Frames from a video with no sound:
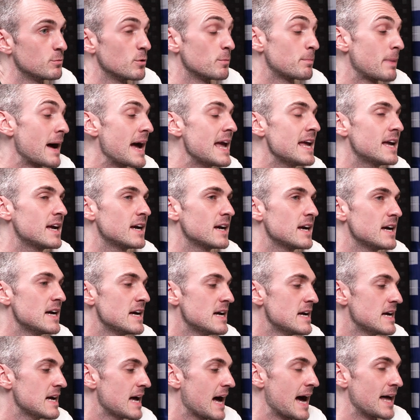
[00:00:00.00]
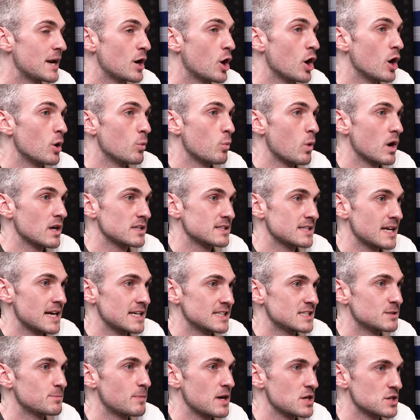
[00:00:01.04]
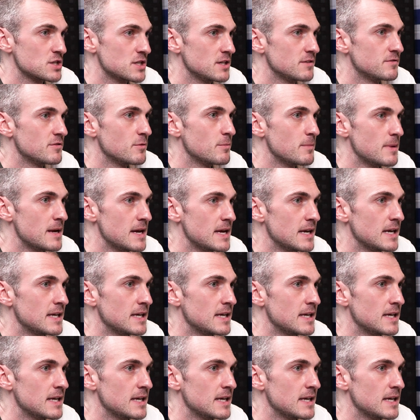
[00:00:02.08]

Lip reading: But Paik and Iwata, especially for me,